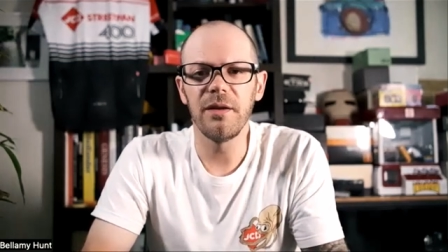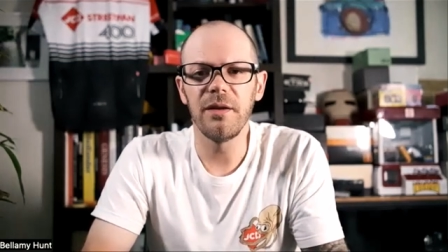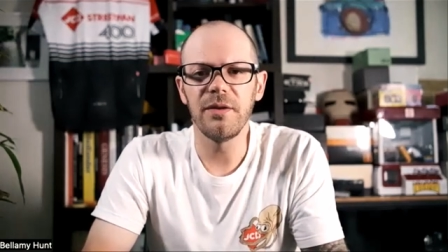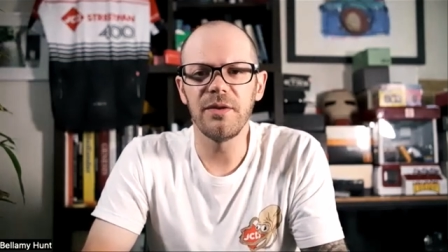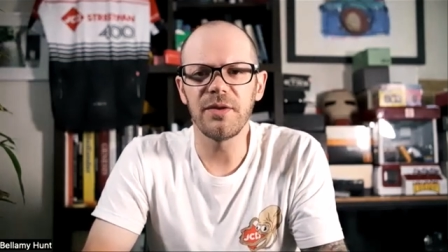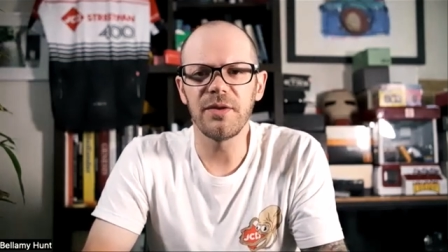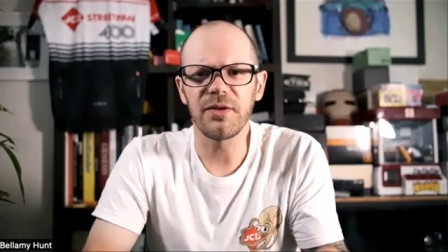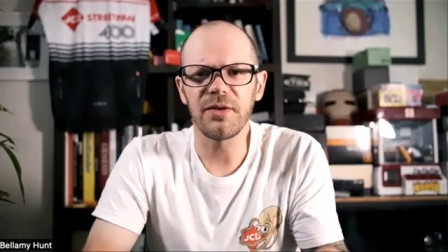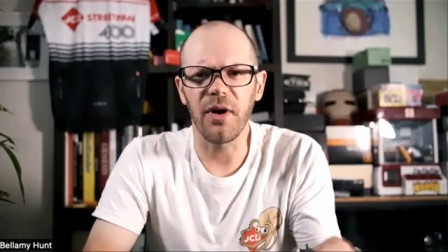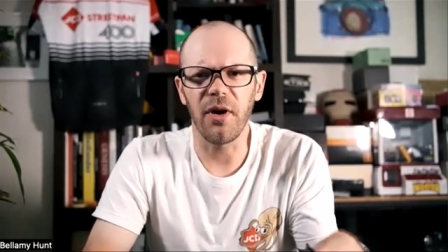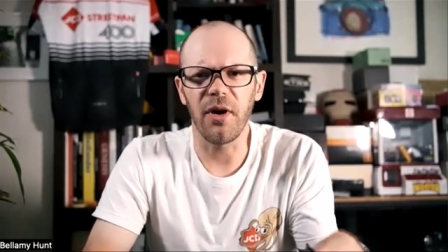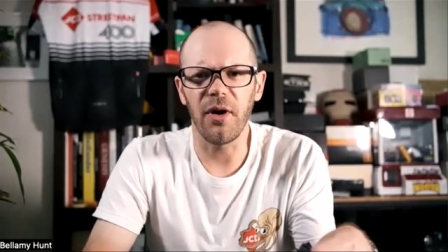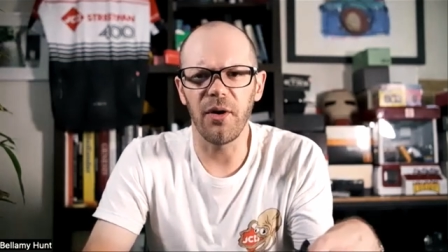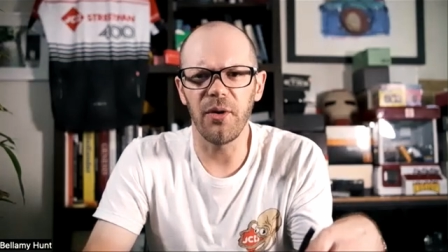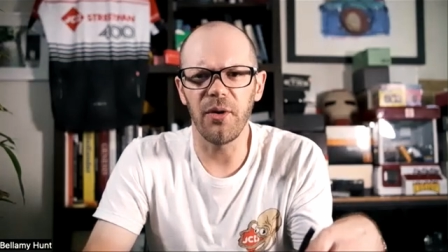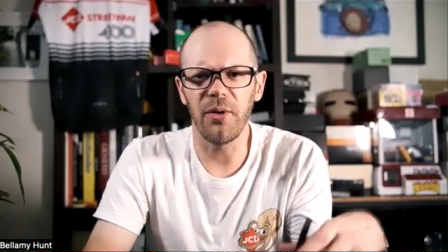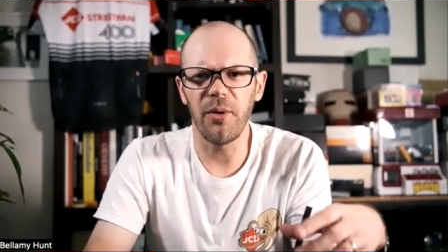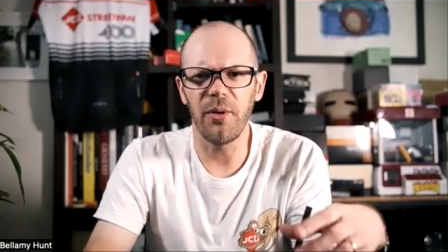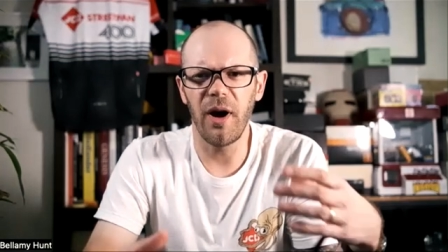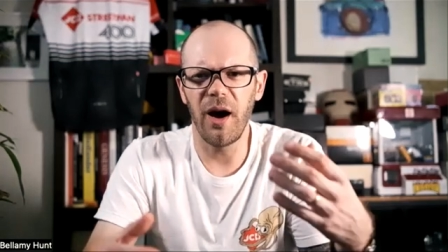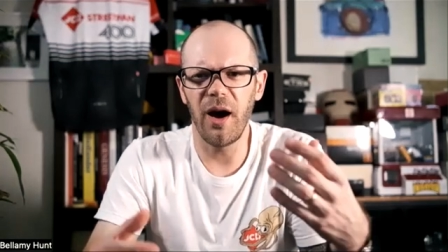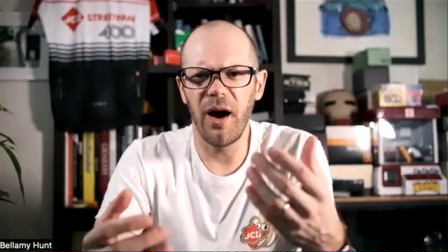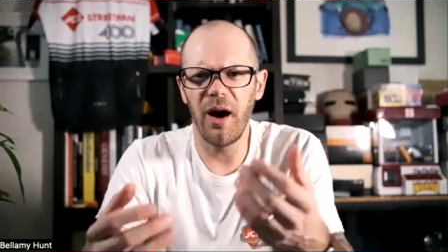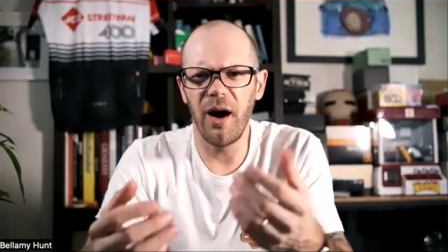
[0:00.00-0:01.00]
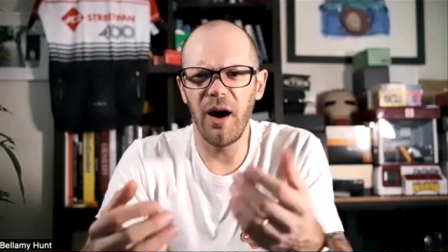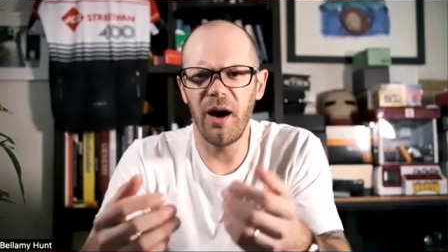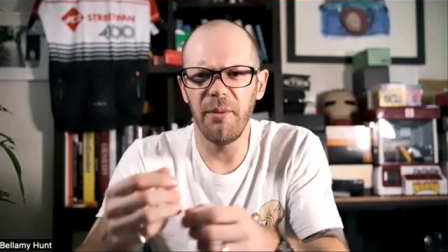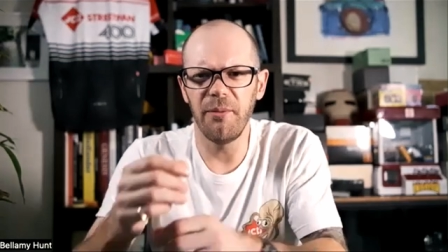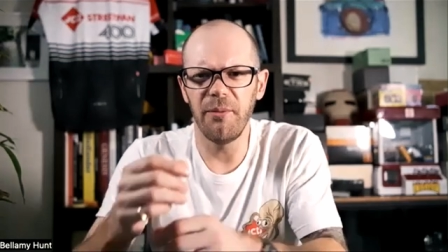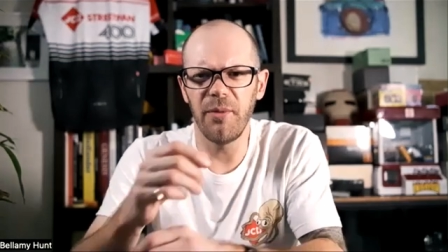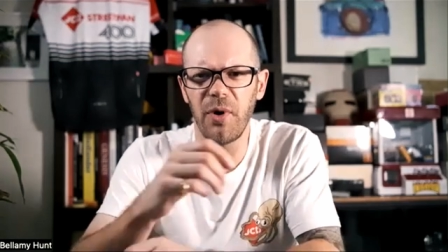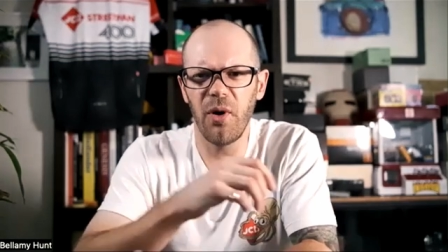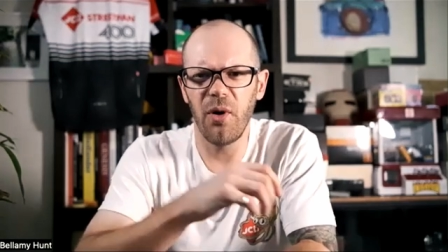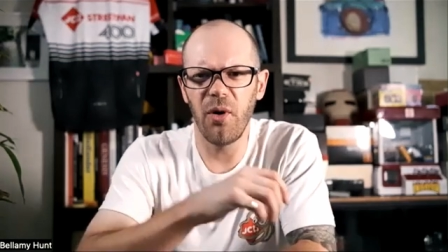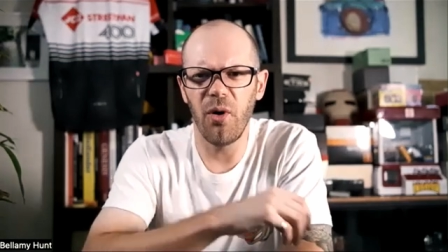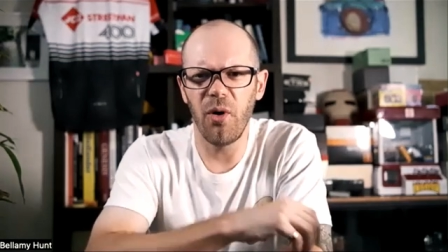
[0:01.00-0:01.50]
So
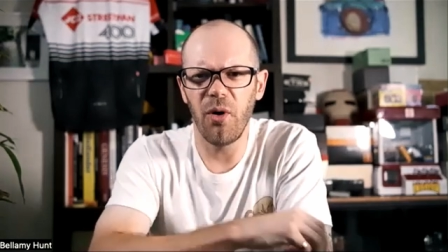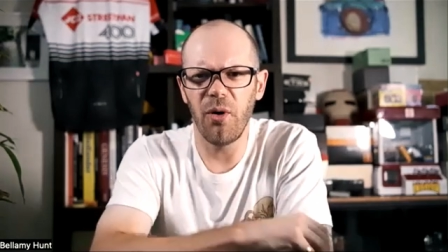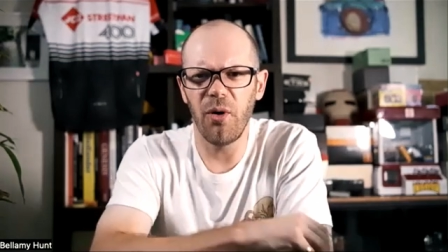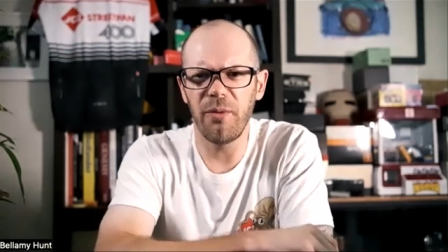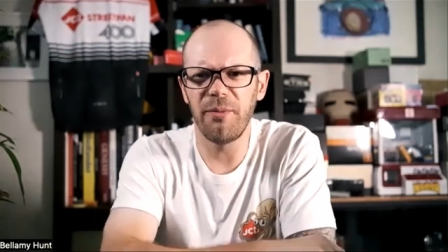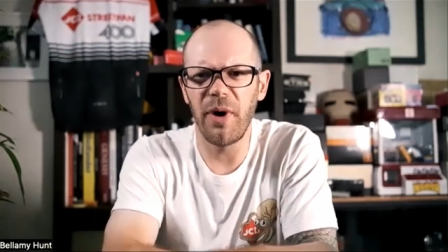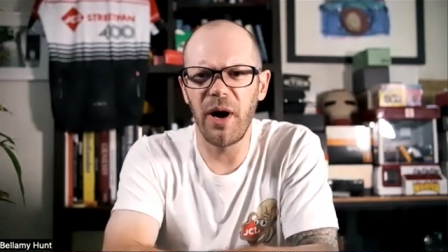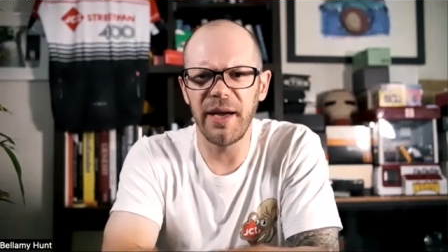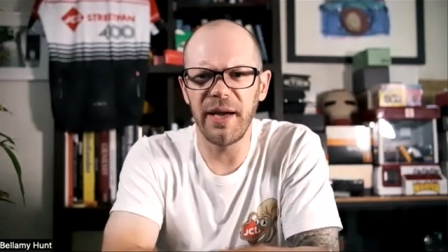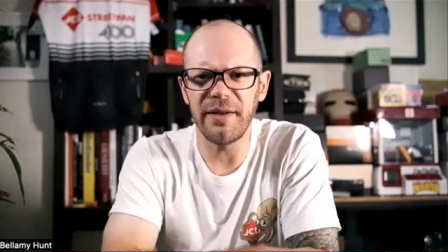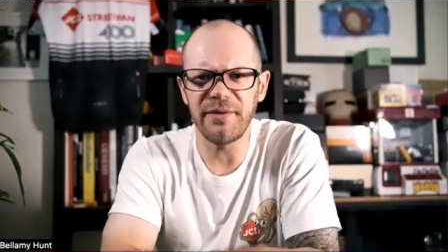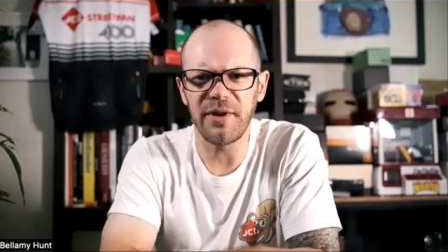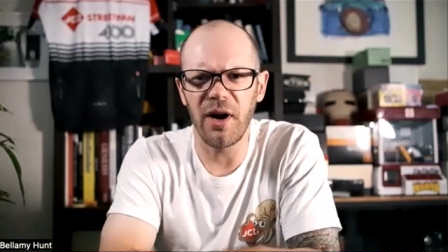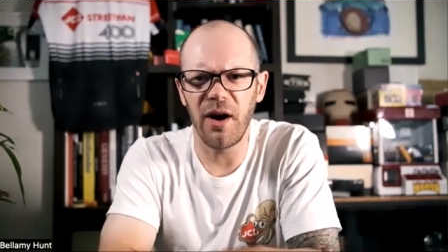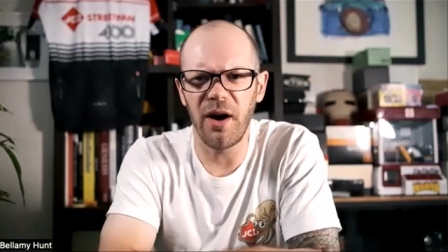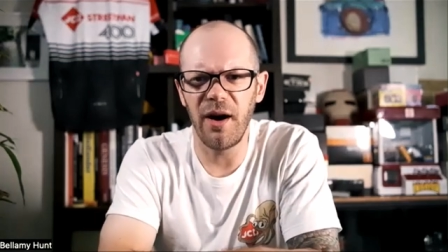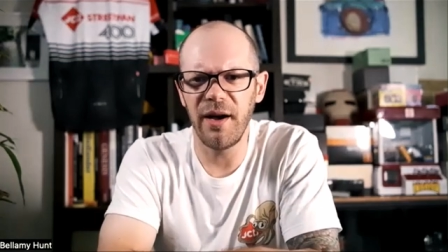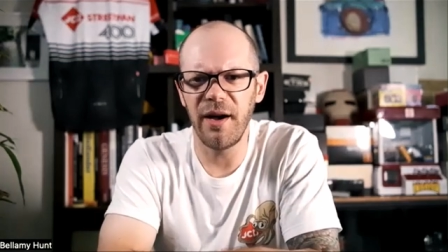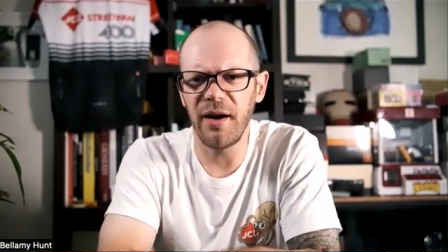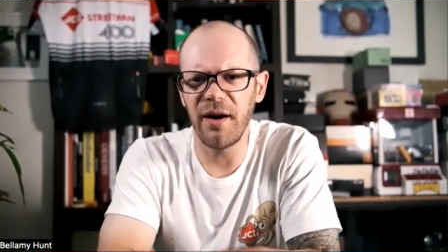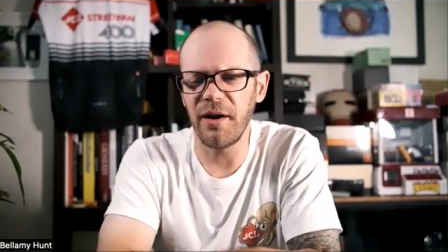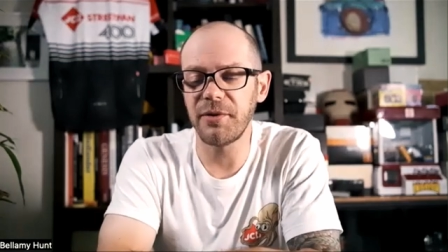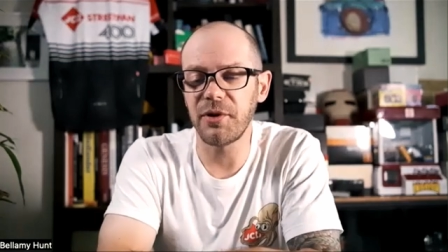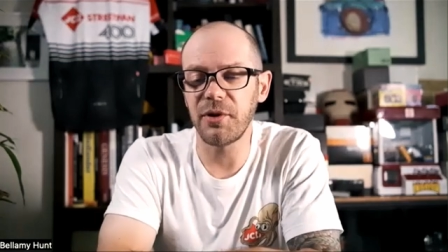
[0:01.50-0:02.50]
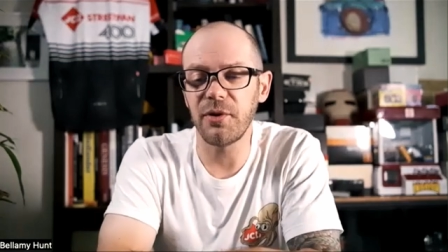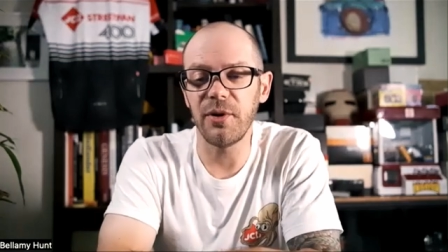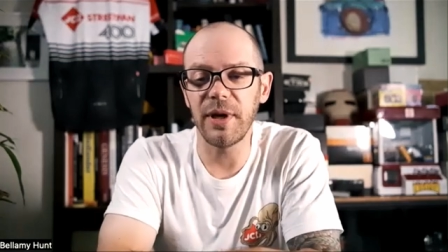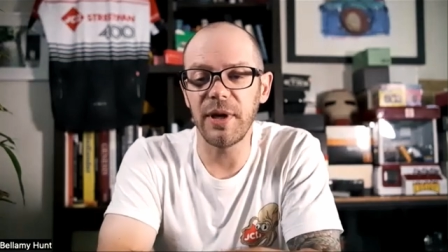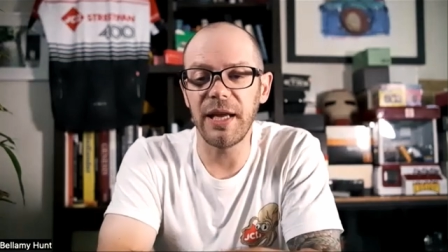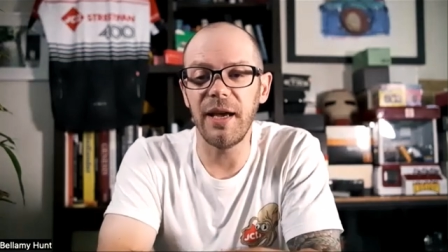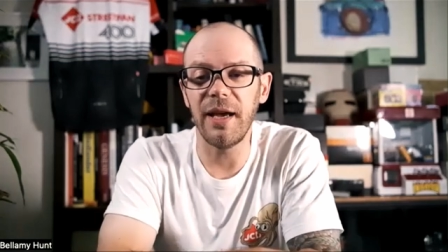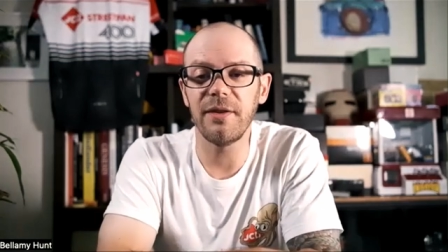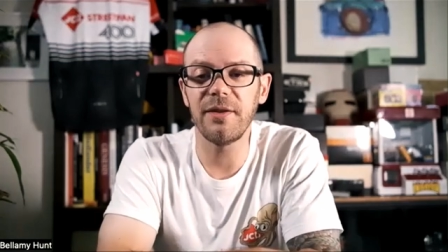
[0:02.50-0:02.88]
um, or might die after a year.